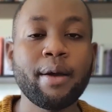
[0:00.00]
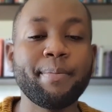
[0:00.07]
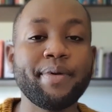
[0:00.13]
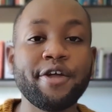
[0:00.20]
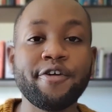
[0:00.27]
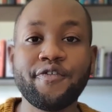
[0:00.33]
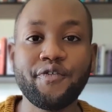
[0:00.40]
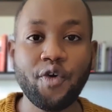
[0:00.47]

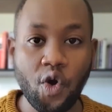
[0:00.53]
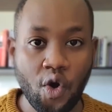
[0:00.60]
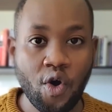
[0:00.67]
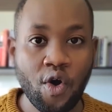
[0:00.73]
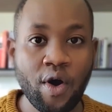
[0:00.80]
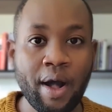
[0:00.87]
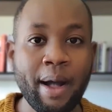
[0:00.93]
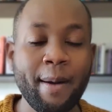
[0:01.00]

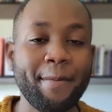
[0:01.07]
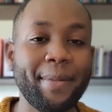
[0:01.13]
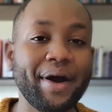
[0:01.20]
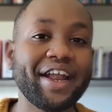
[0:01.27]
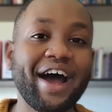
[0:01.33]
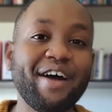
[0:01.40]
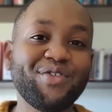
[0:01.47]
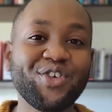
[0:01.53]
before,
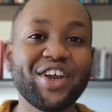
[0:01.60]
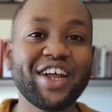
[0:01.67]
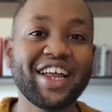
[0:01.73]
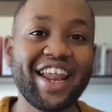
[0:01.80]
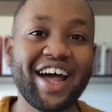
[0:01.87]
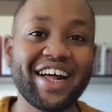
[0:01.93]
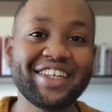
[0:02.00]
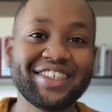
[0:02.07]
but I've
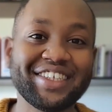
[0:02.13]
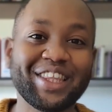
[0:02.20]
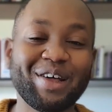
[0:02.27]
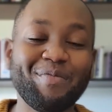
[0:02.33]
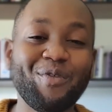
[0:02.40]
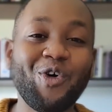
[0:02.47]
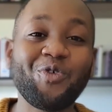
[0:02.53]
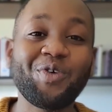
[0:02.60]
realized that the
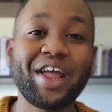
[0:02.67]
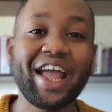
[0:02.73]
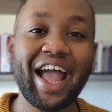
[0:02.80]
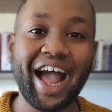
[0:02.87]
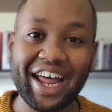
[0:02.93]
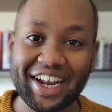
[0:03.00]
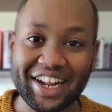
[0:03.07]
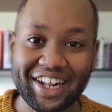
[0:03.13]
more we get
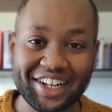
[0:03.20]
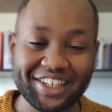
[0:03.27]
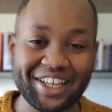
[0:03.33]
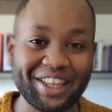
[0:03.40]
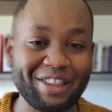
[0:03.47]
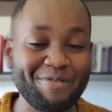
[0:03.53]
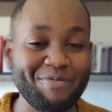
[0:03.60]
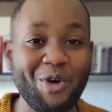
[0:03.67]
adult
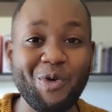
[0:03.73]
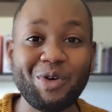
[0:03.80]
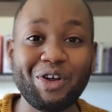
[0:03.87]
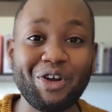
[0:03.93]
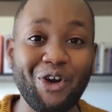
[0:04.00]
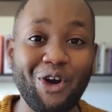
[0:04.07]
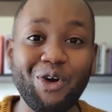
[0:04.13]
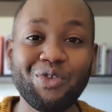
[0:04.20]
and the more we
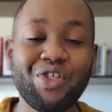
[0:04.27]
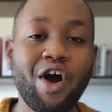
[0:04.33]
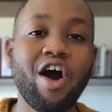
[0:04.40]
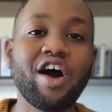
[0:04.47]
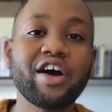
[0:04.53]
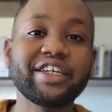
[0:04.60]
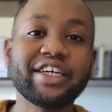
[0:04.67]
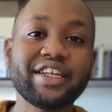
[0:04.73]
grow, the
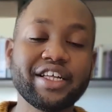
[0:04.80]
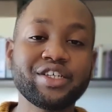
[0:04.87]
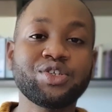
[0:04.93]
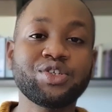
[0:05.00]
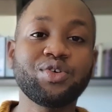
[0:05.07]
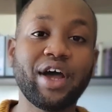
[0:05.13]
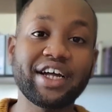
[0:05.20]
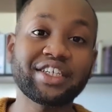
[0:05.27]
harder it is
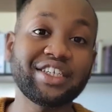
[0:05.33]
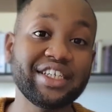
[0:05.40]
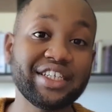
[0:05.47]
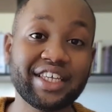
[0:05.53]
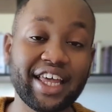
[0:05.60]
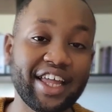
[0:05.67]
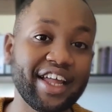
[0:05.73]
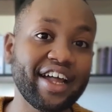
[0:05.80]
to actually
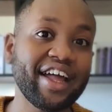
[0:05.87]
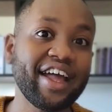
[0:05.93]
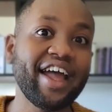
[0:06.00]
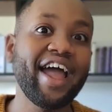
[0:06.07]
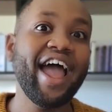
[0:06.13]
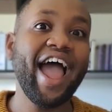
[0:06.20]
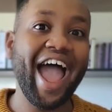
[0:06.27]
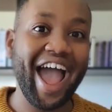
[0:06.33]
take
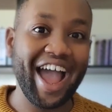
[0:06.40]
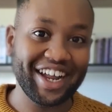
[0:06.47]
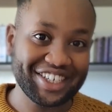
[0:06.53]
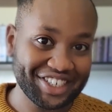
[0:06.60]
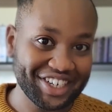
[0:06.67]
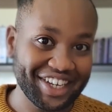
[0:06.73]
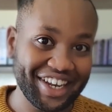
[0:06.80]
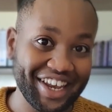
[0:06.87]

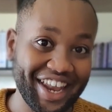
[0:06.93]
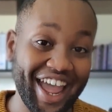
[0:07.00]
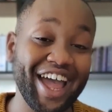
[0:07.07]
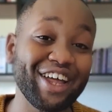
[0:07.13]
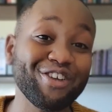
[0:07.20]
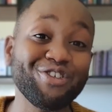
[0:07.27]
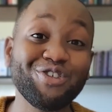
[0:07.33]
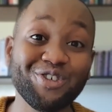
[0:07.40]
action
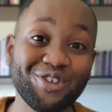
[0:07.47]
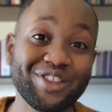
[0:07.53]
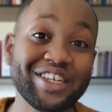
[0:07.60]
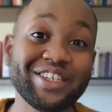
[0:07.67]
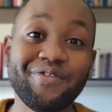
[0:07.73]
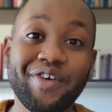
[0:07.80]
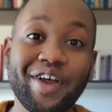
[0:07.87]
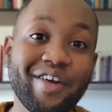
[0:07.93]
and do
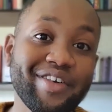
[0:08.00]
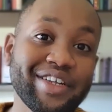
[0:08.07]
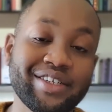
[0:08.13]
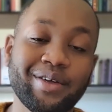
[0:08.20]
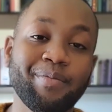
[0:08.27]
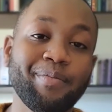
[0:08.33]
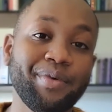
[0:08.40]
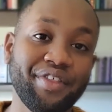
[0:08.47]
these very
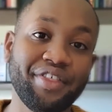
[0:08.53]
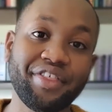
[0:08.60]
simple